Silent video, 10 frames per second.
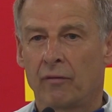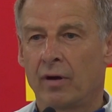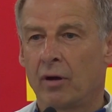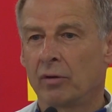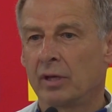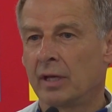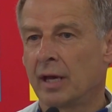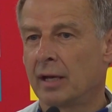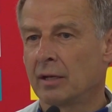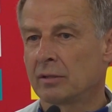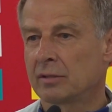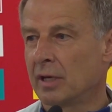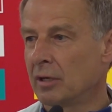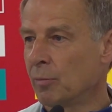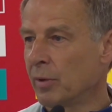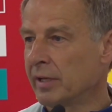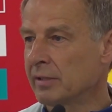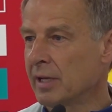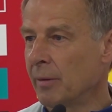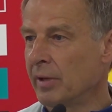of how he handles younger
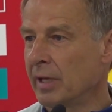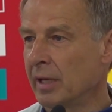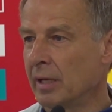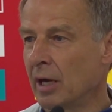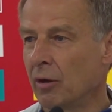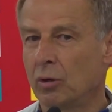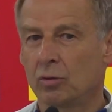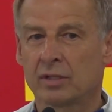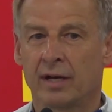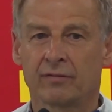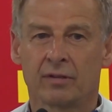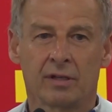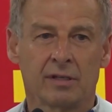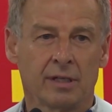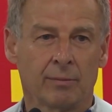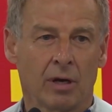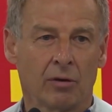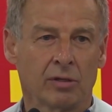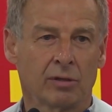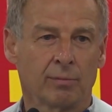players coming in, how he looks after the team,
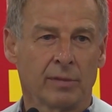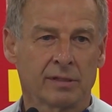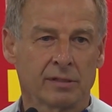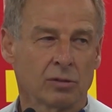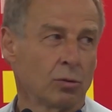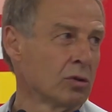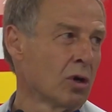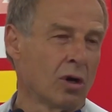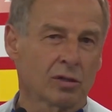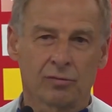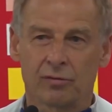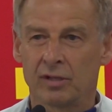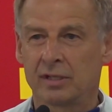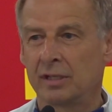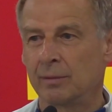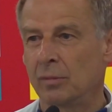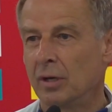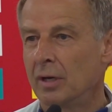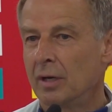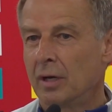how he makes his own talks with the team,
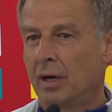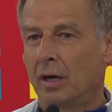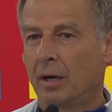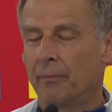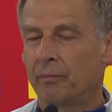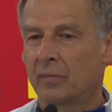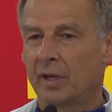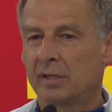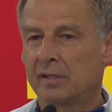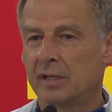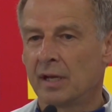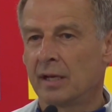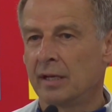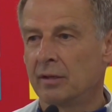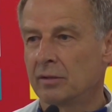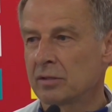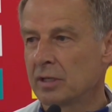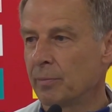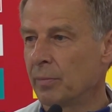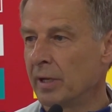and see that
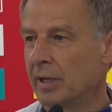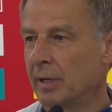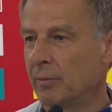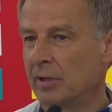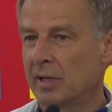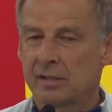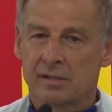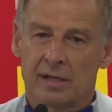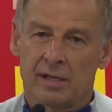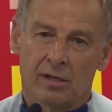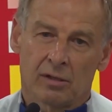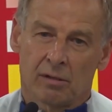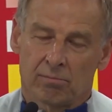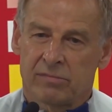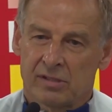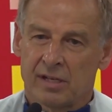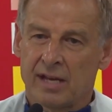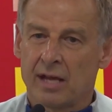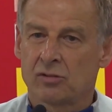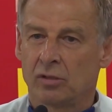leadership in him. He has that it's a
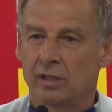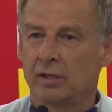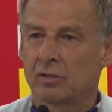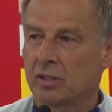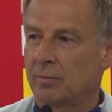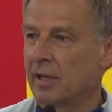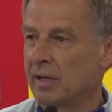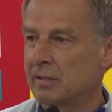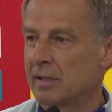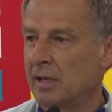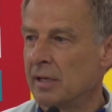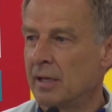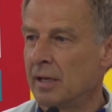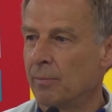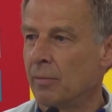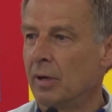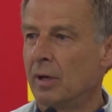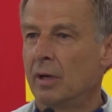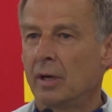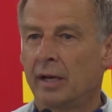natural leadership that is in him.
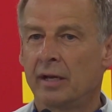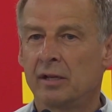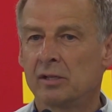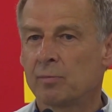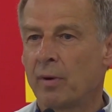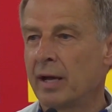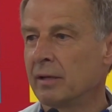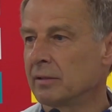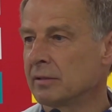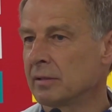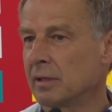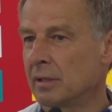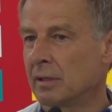And it inspires